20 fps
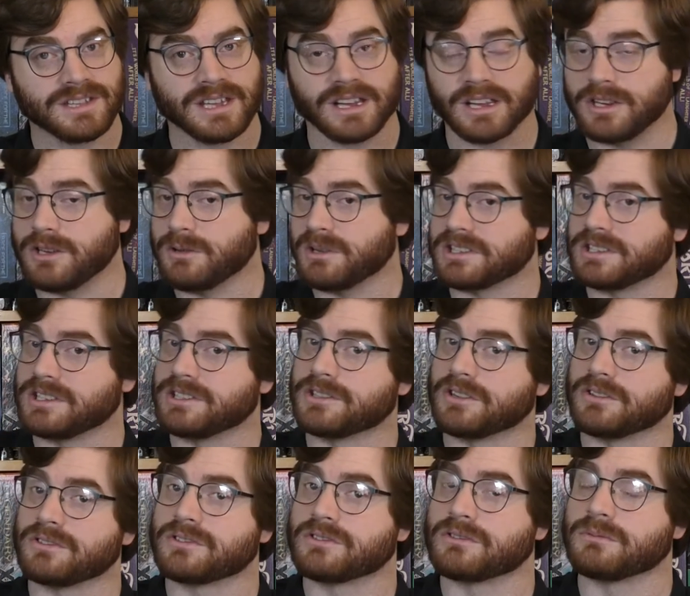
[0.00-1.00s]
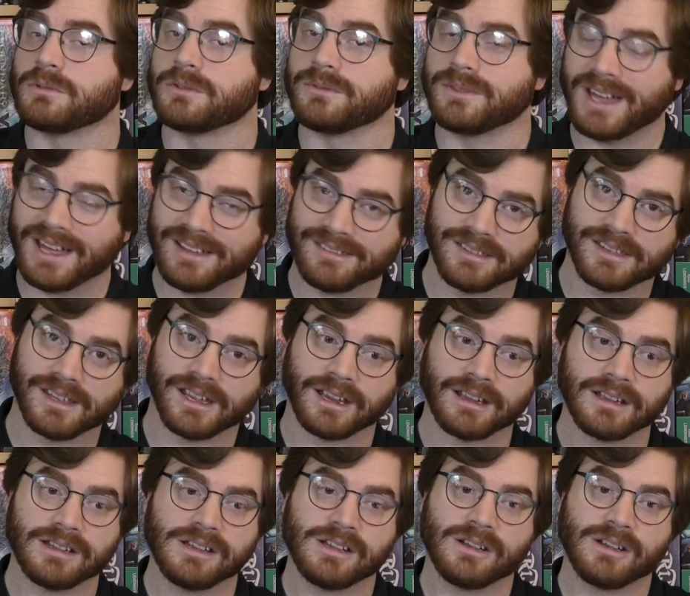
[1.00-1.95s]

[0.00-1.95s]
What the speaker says: thing and you actually chose to remove that thing,